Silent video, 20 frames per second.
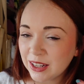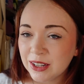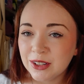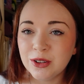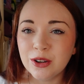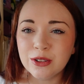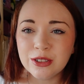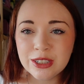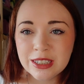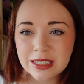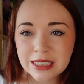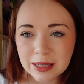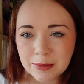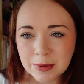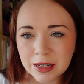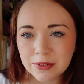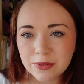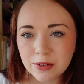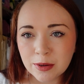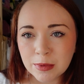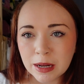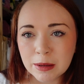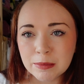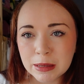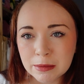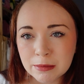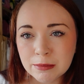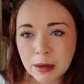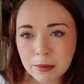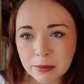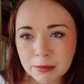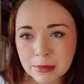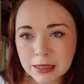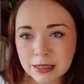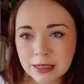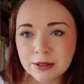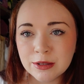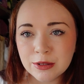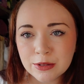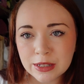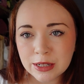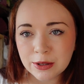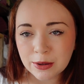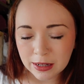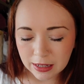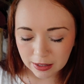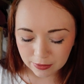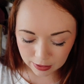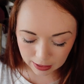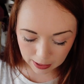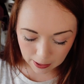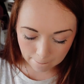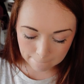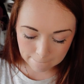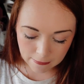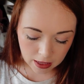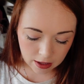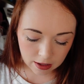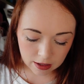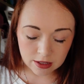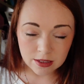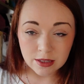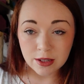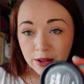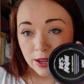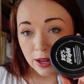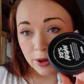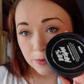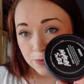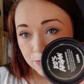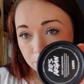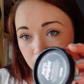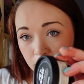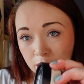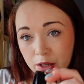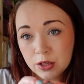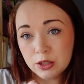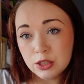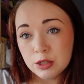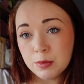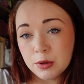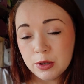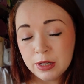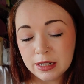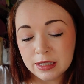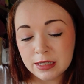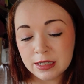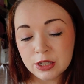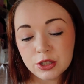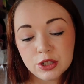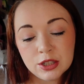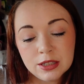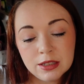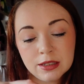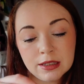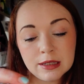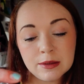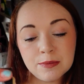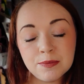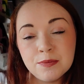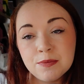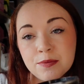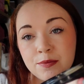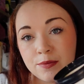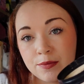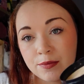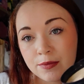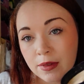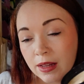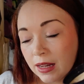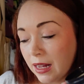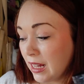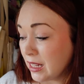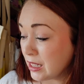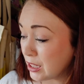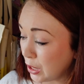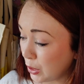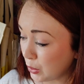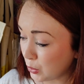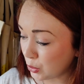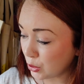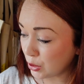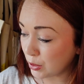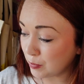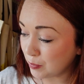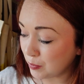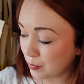Not too dissimilar from like pink peppermint. It was really quite lovely. So yeah, use your body conditioners as lotion.